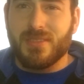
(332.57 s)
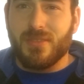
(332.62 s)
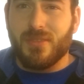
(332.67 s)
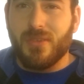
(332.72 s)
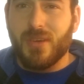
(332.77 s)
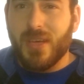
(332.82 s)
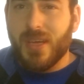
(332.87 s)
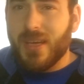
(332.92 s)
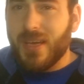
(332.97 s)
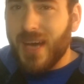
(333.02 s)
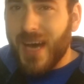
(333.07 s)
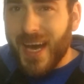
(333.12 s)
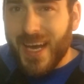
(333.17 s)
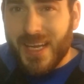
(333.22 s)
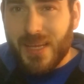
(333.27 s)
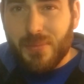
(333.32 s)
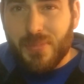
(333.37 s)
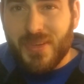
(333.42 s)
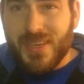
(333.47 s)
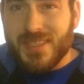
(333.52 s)
So
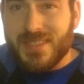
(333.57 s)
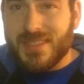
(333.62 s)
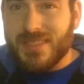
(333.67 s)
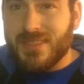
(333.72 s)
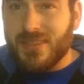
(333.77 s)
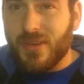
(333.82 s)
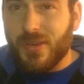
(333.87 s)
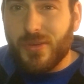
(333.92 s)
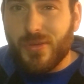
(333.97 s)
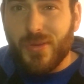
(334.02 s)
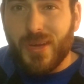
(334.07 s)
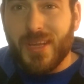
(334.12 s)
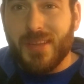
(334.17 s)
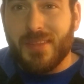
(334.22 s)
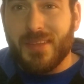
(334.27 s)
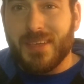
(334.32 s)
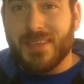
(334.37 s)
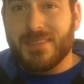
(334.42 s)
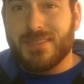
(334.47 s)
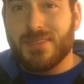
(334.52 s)
hiding places are a
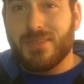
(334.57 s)
great thing.